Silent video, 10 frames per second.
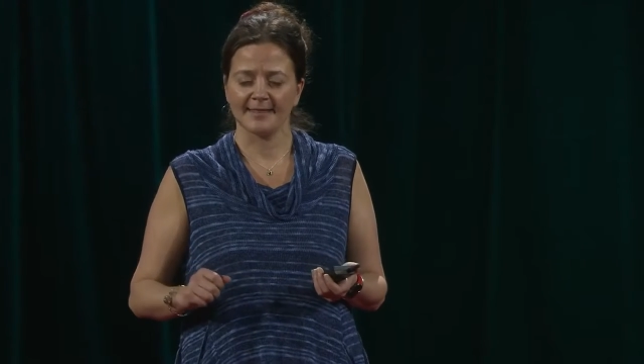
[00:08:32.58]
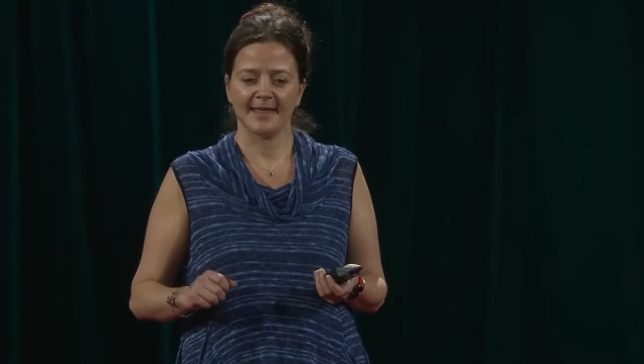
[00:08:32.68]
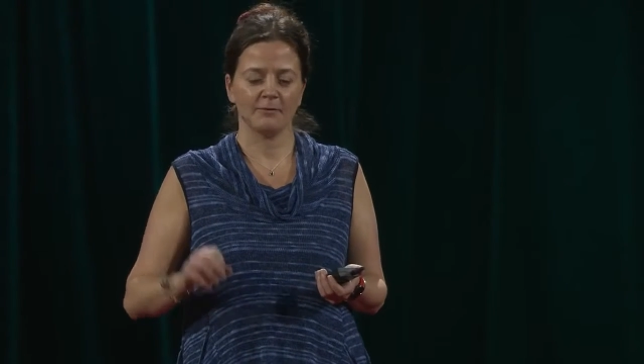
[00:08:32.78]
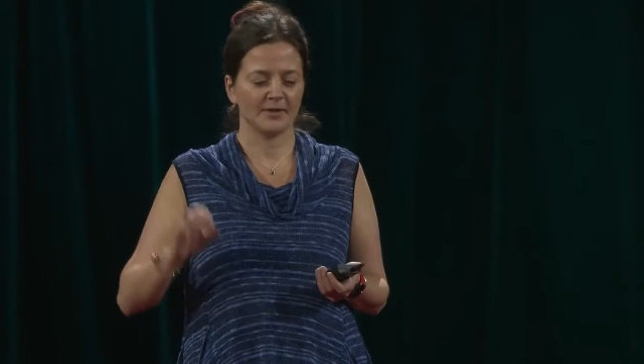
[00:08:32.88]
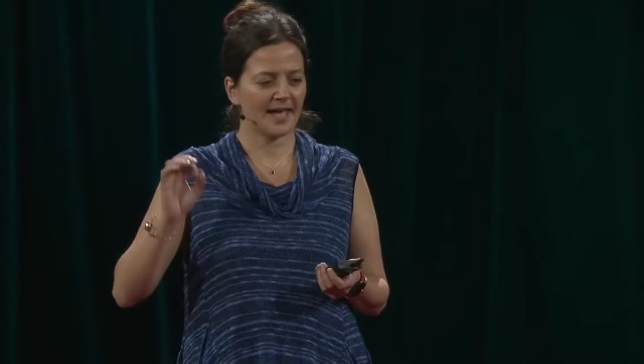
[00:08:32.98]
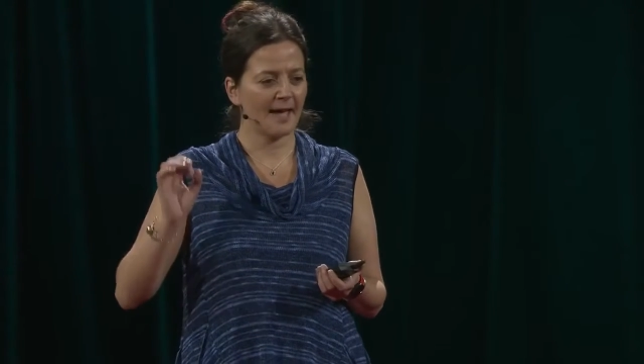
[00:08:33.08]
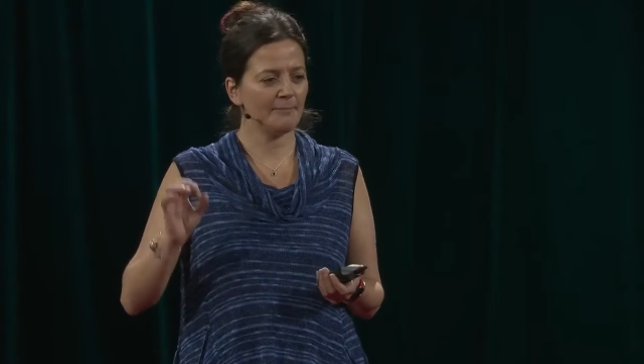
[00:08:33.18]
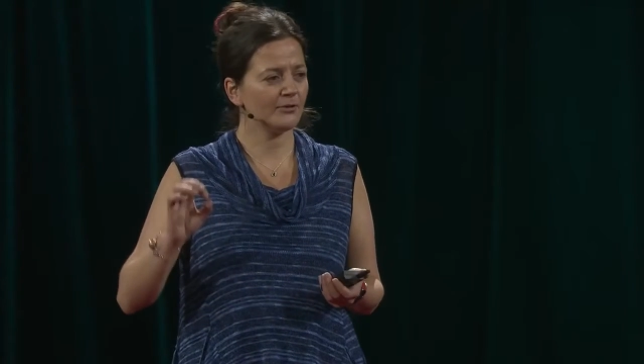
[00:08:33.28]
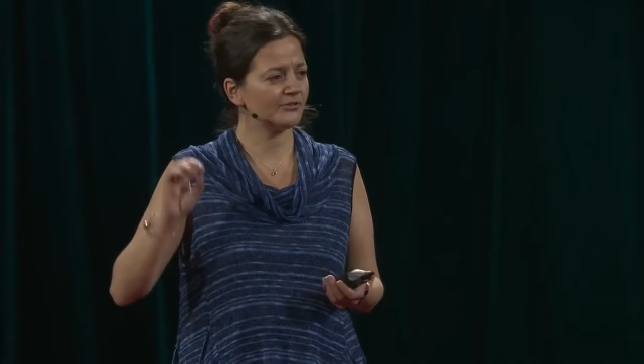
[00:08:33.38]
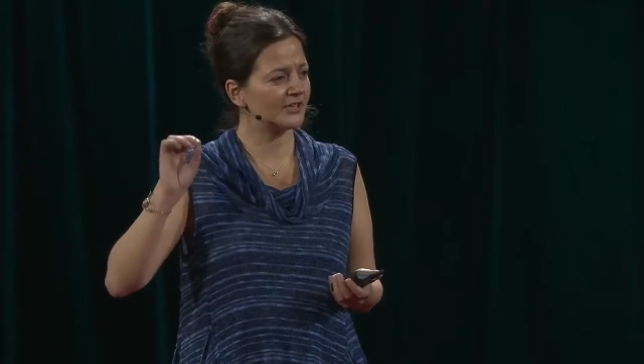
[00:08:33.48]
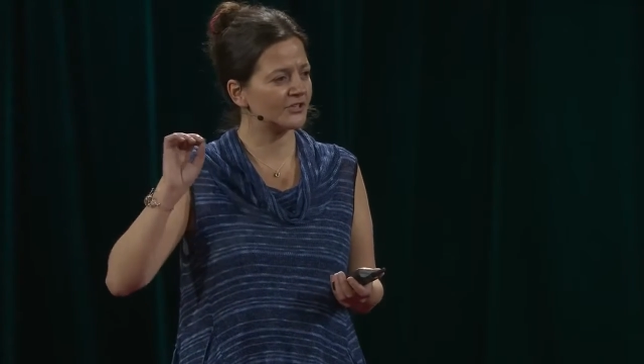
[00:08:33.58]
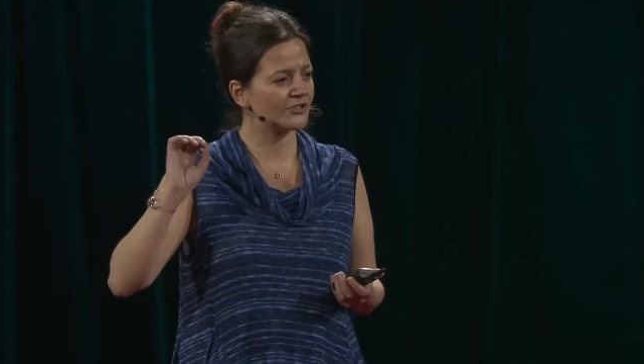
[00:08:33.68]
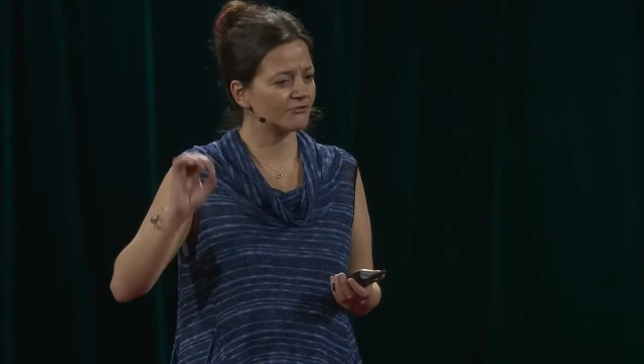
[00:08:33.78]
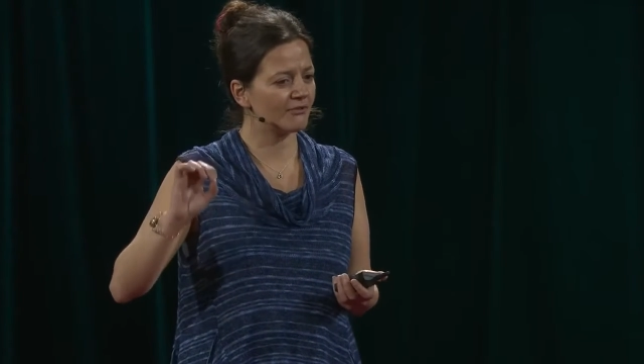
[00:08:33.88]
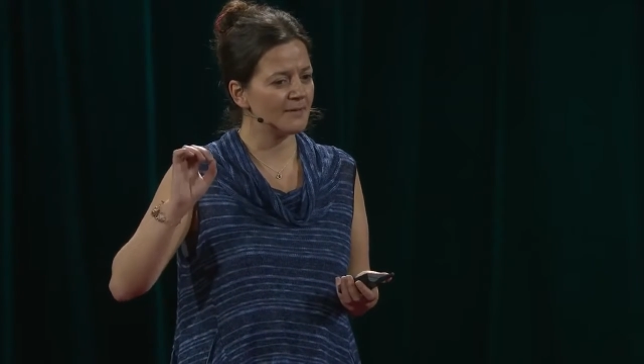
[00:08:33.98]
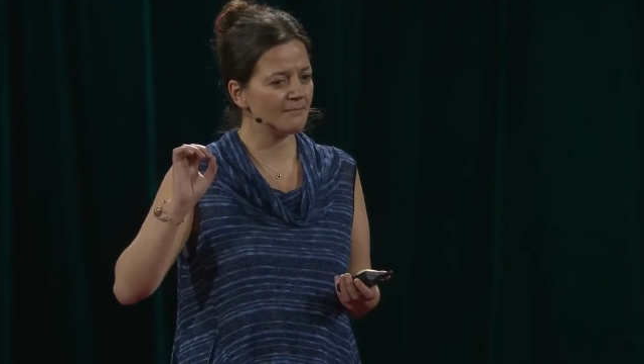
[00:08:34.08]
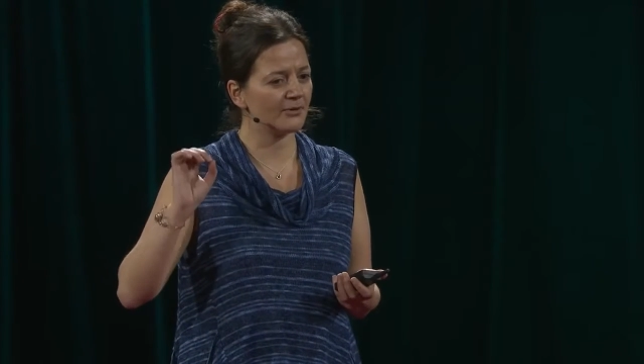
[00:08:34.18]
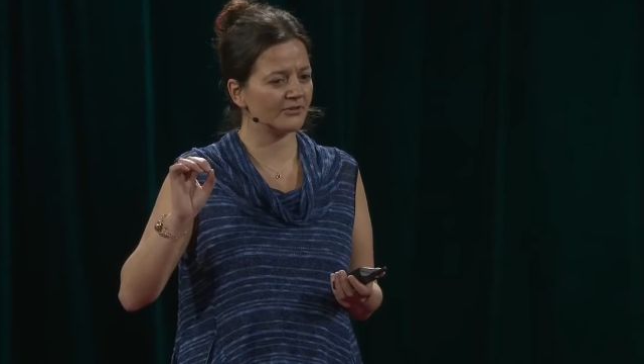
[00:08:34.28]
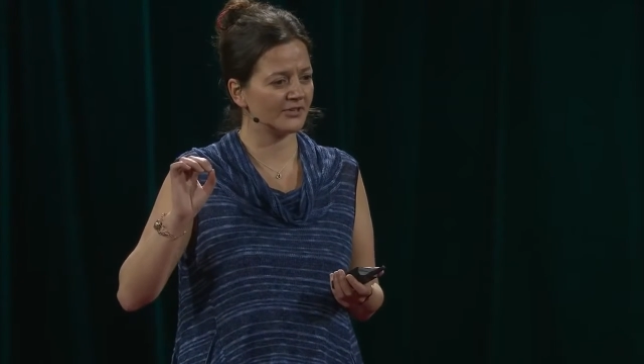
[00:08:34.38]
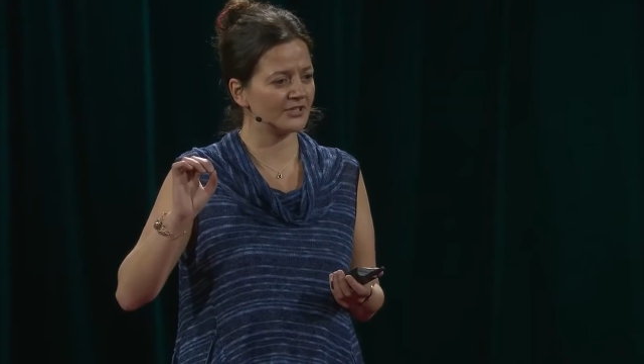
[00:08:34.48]
that with Kepler's extreme
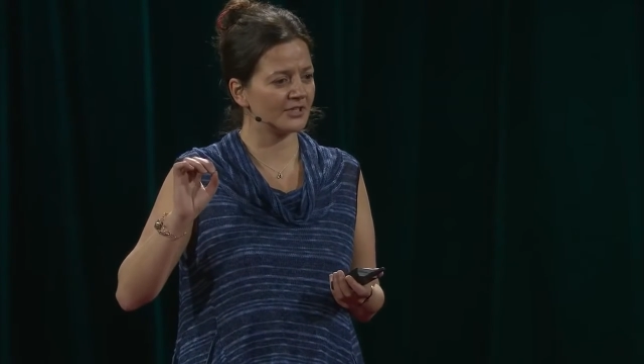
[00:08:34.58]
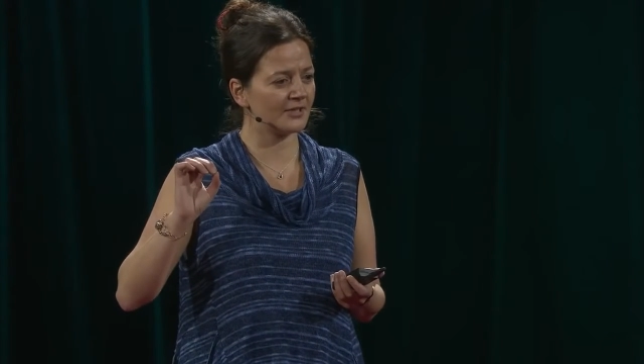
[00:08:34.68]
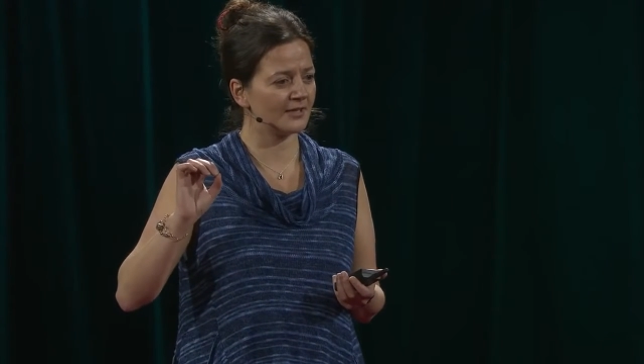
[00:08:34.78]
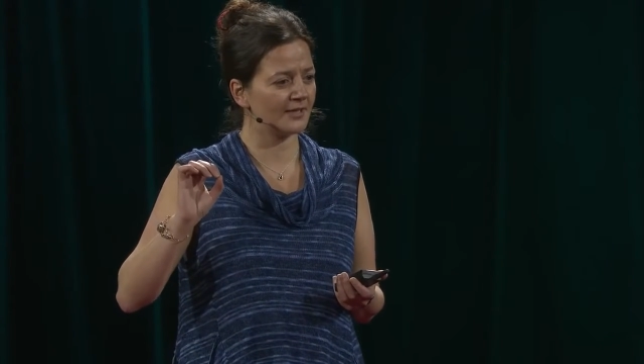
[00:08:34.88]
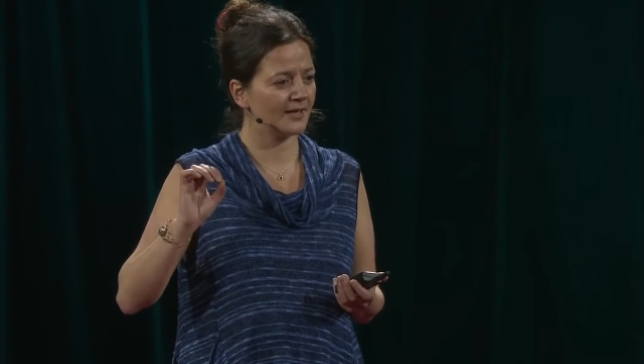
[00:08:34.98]
precision,